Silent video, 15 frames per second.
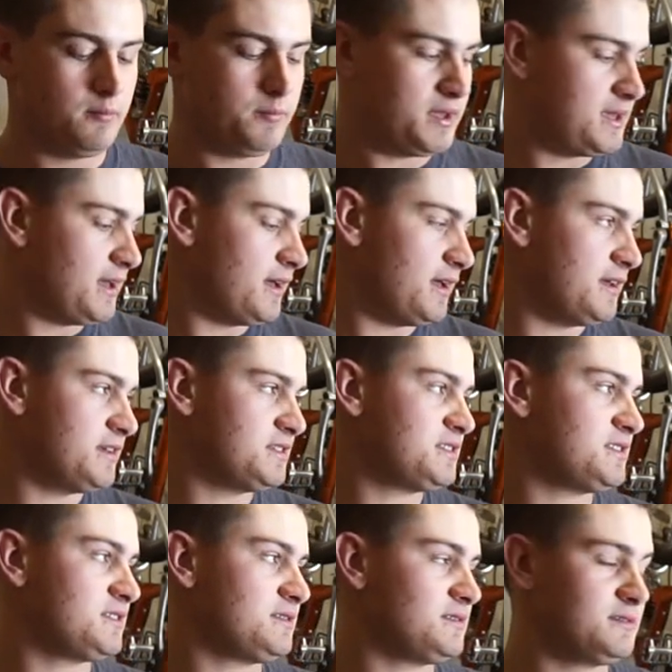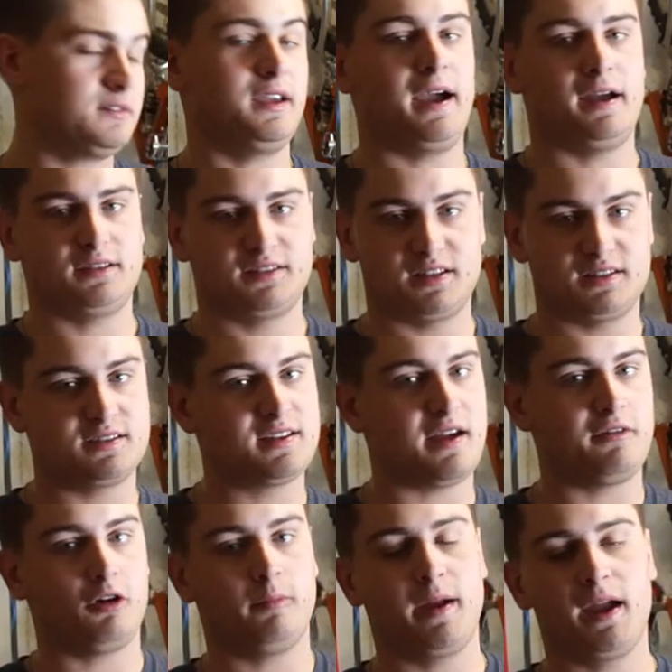because, yeah, since it's
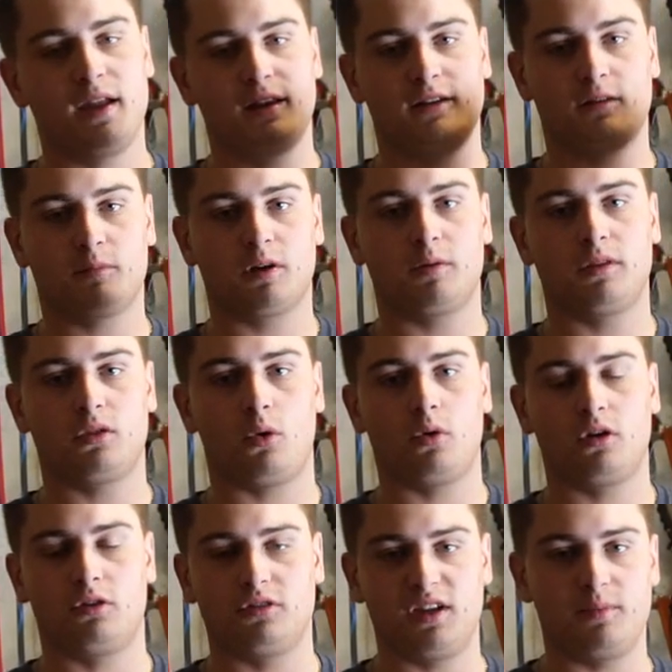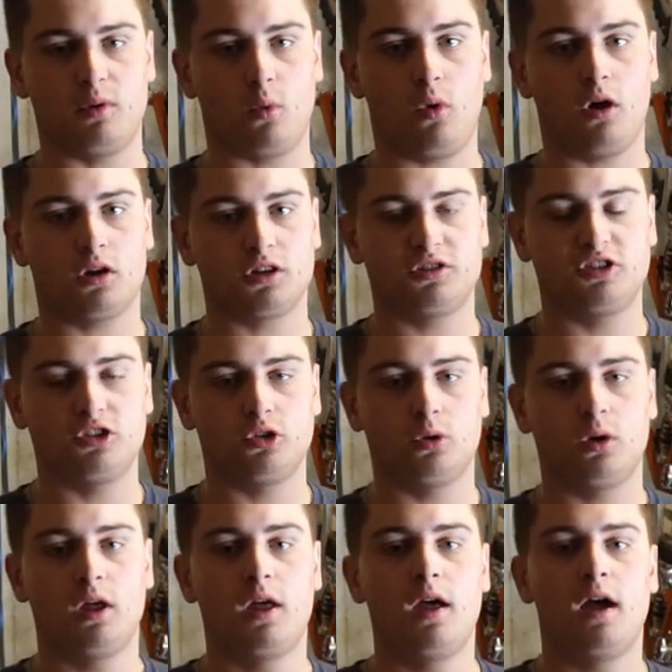heavier bait and I'm going to be throwing it on deeper water
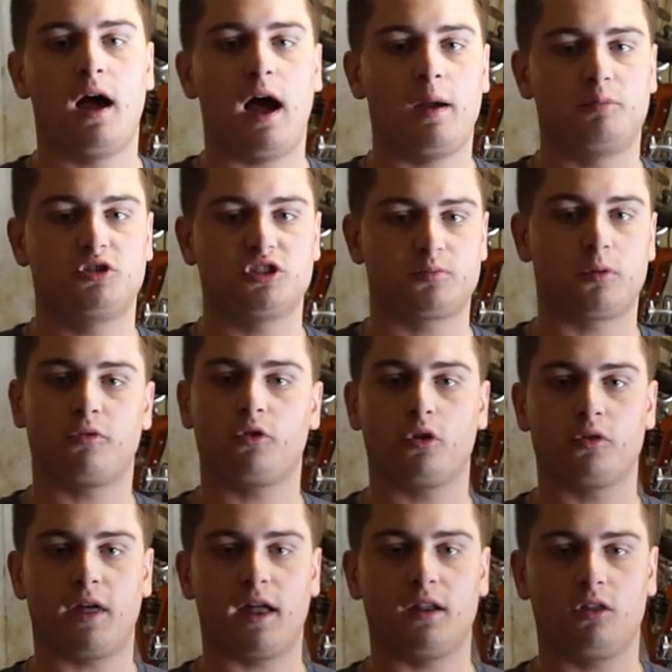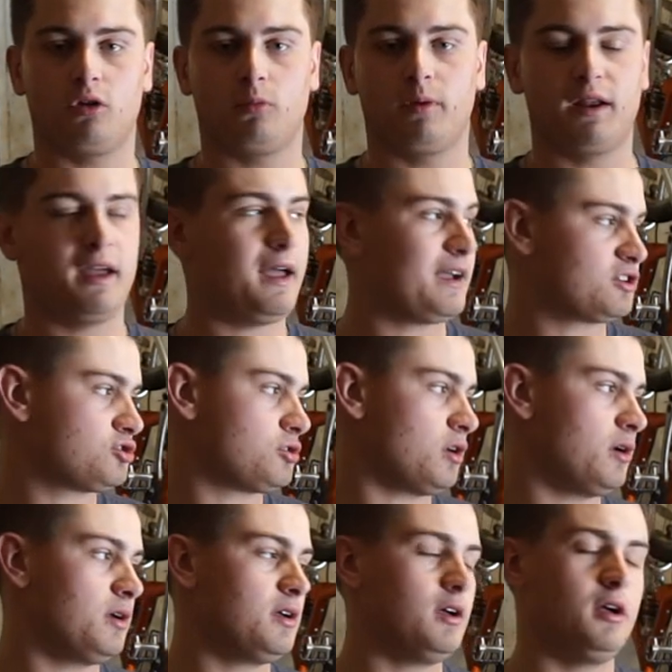too, I just prefer that little bit
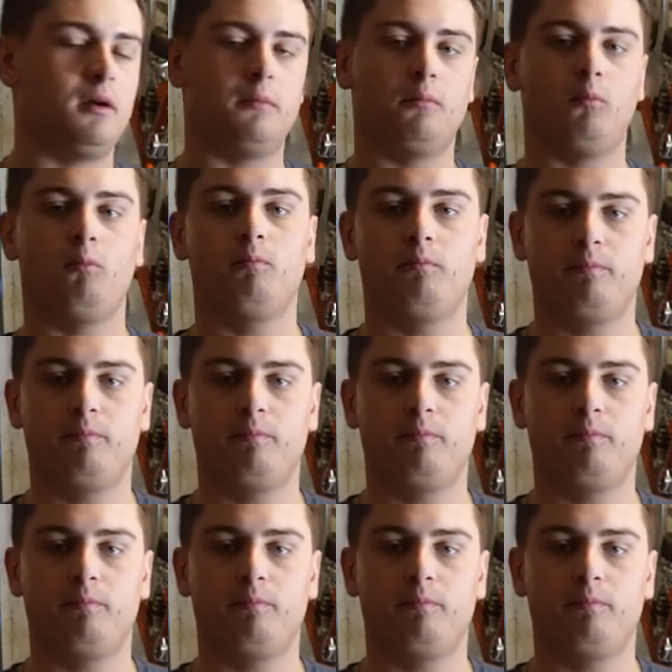extra um,